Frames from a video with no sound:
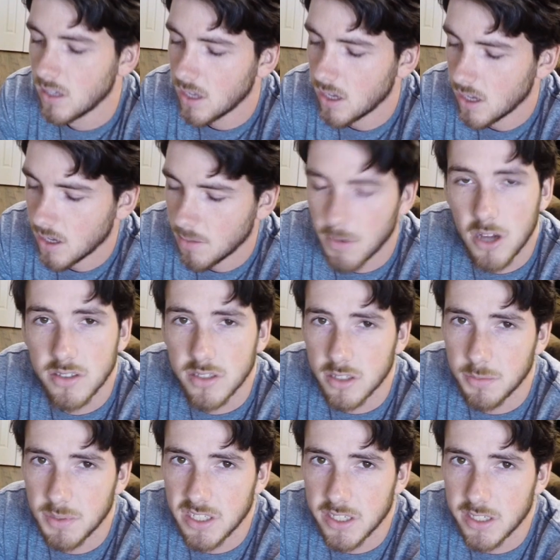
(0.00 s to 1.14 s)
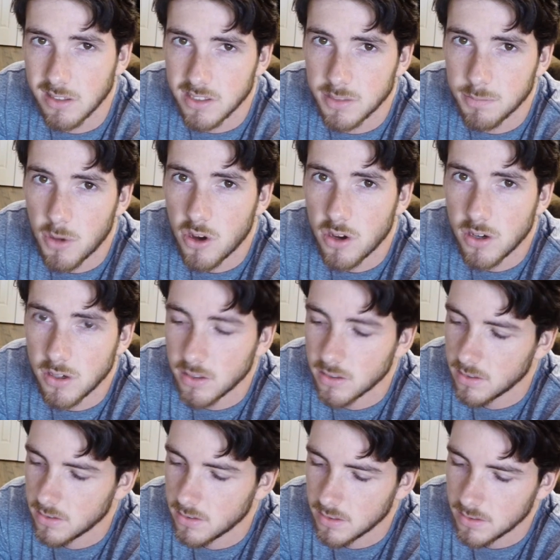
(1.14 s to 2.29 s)
I'm also going to be taking a small
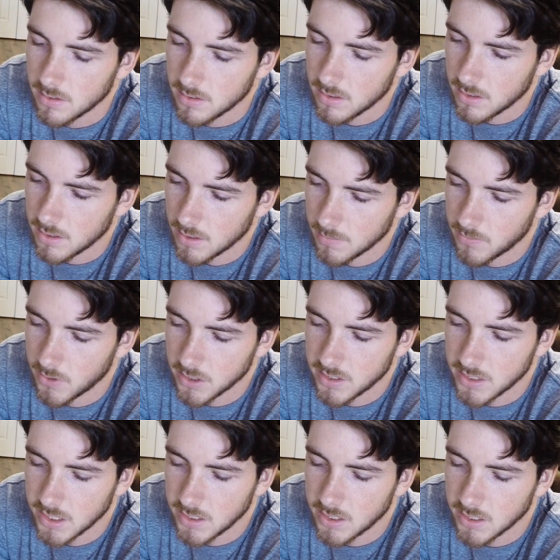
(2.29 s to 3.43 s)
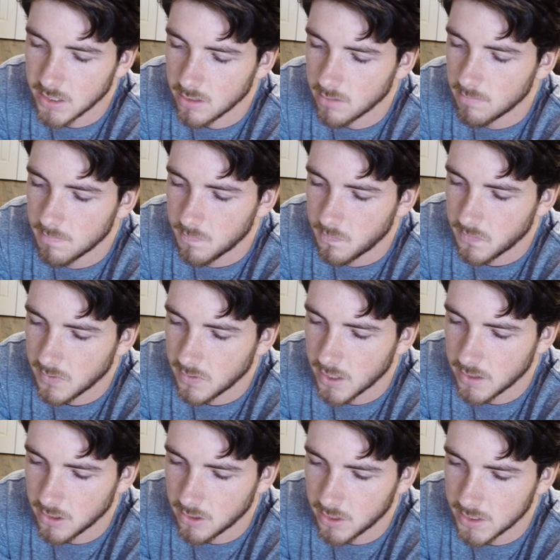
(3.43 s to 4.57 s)
first aid kit.
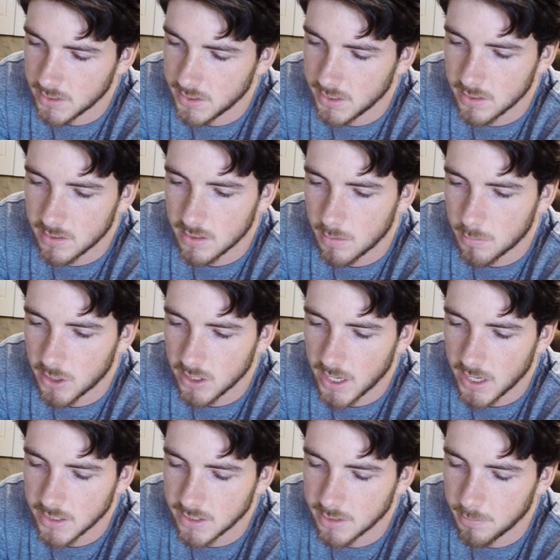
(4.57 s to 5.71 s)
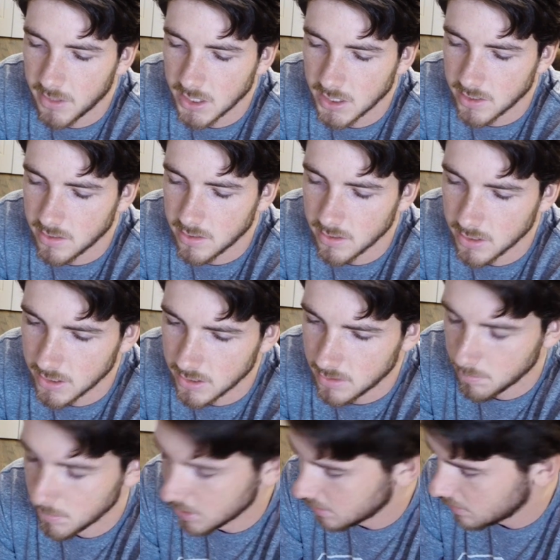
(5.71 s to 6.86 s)
Nothing crazy. I'll probably add some things to this,
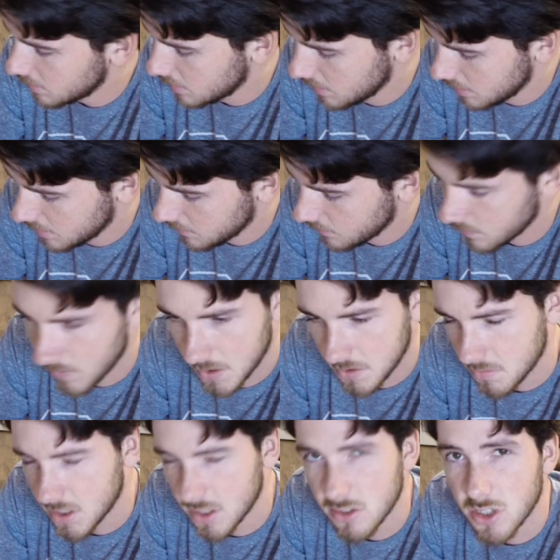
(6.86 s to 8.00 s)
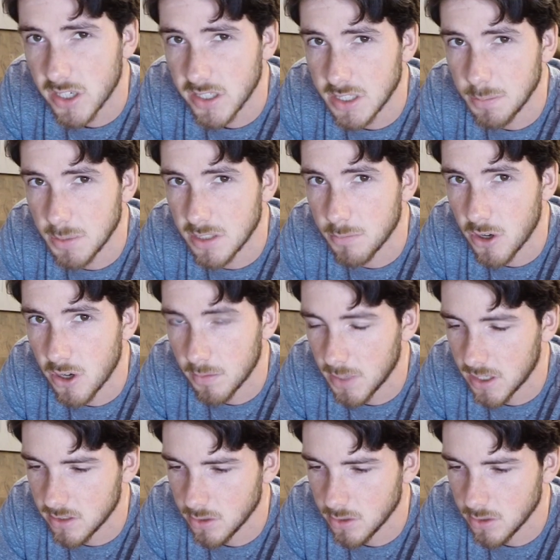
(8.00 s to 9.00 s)
but I'm going to try to keep it small. I'm not